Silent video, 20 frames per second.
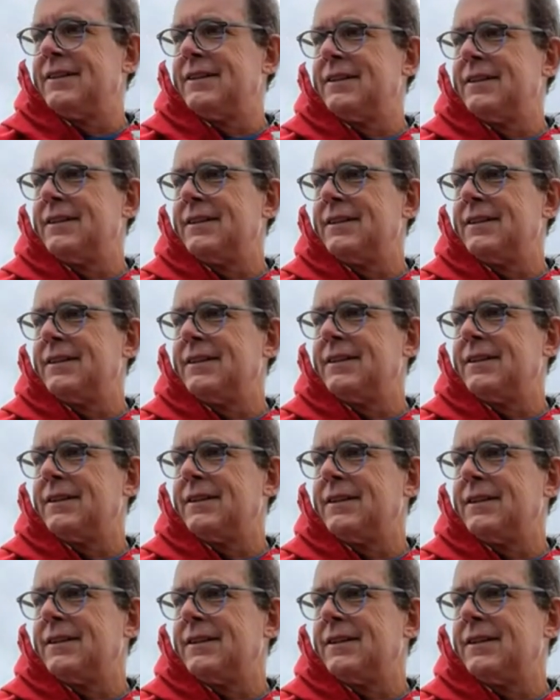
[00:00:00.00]

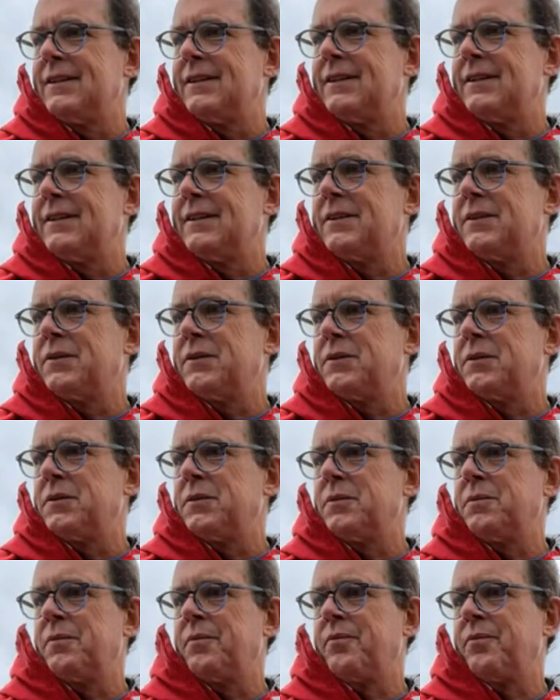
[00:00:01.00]

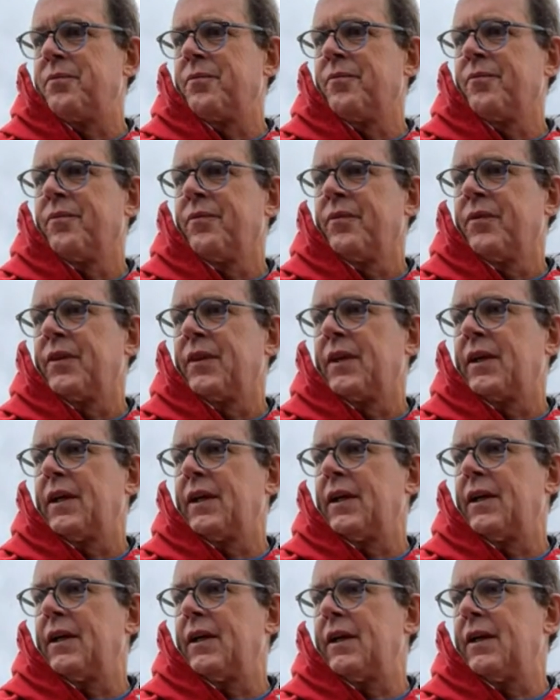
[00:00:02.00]

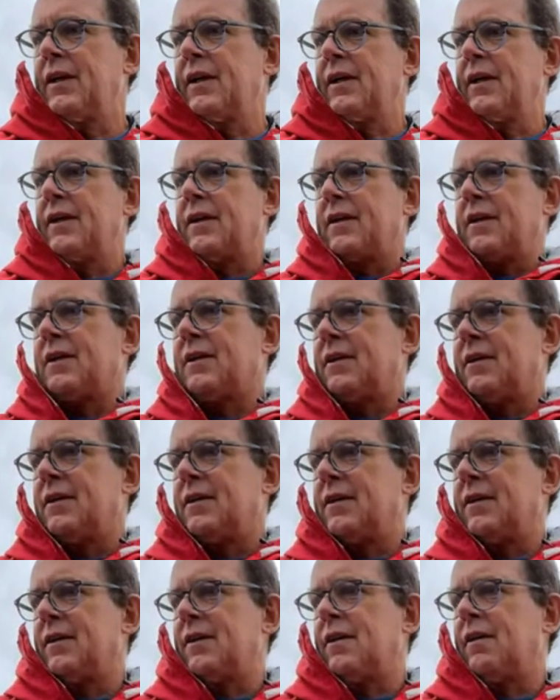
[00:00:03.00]

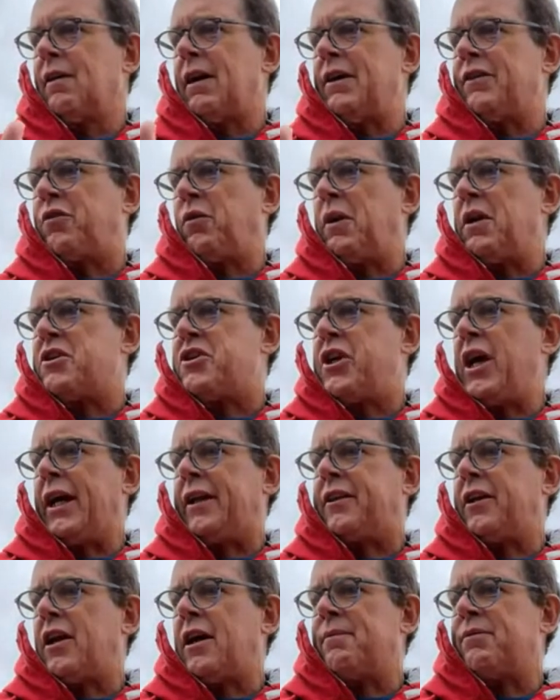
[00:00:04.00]
I just want to
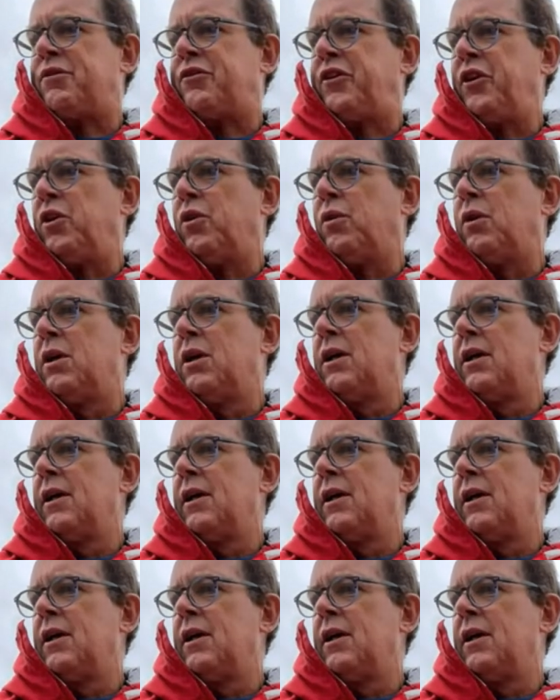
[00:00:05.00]
check that I'm still...